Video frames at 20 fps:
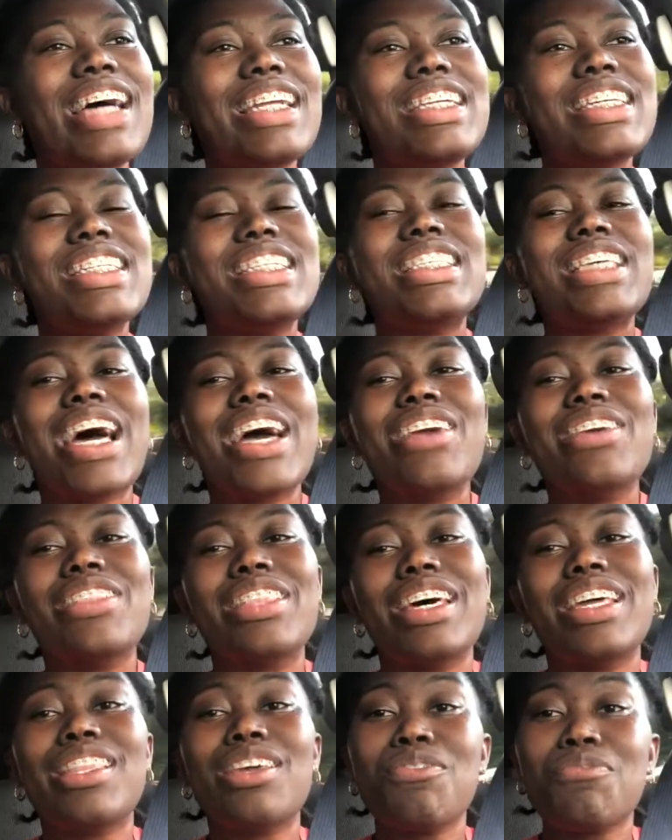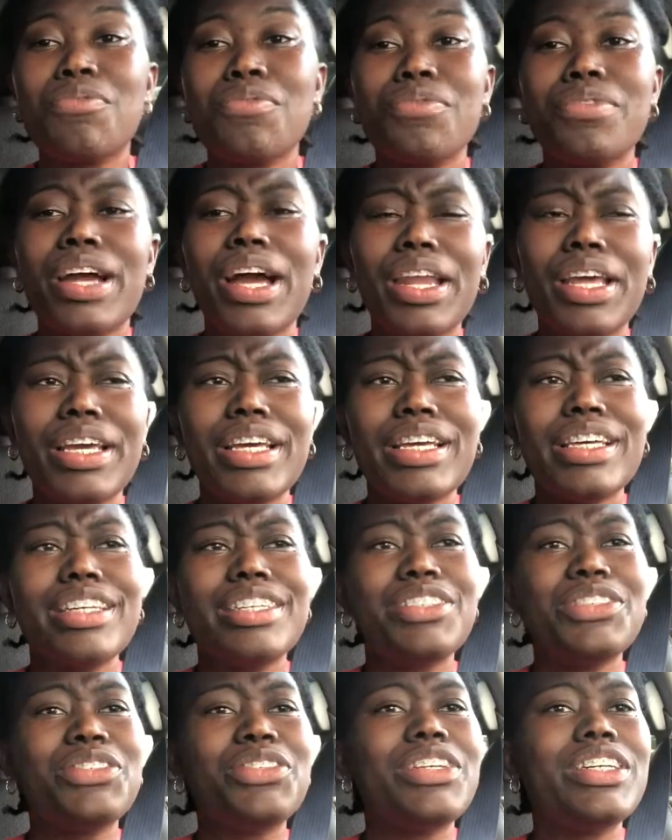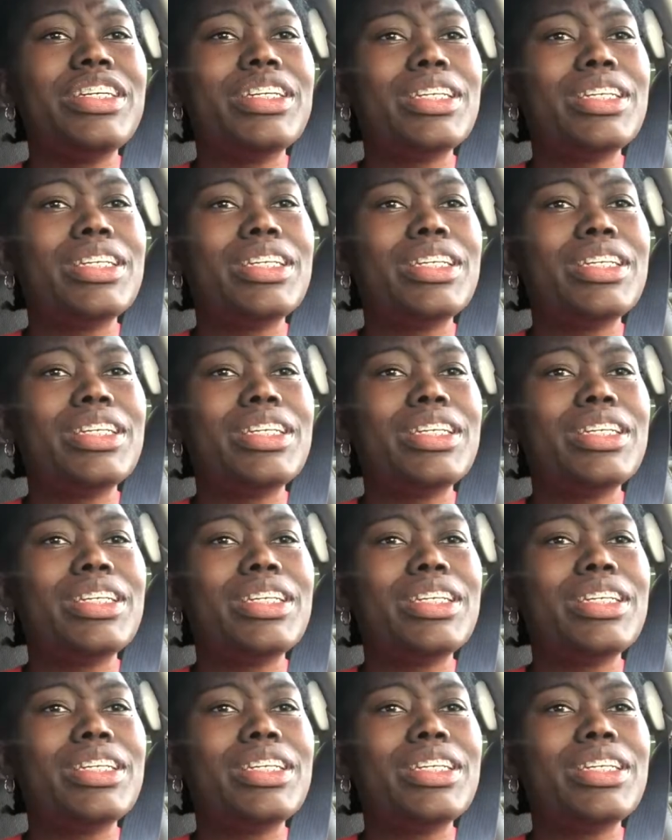I did tell you that they were ready. You didn't.